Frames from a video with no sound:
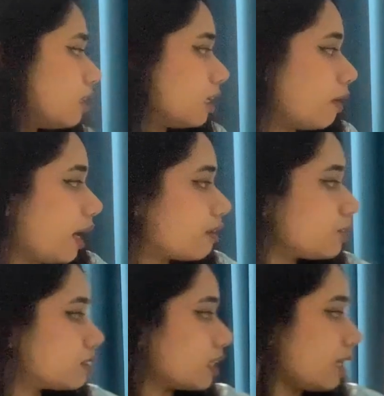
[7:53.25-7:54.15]
Now
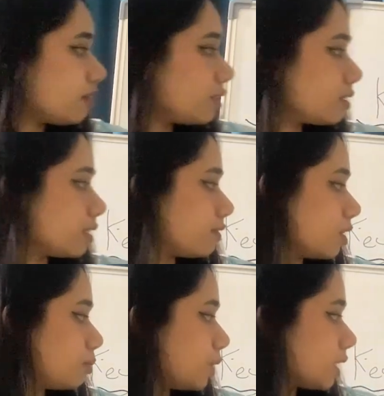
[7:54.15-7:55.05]
outside of this
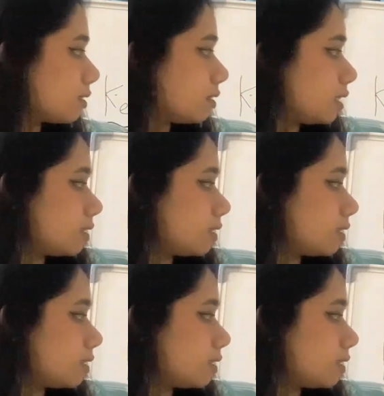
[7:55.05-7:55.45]
envelope we can see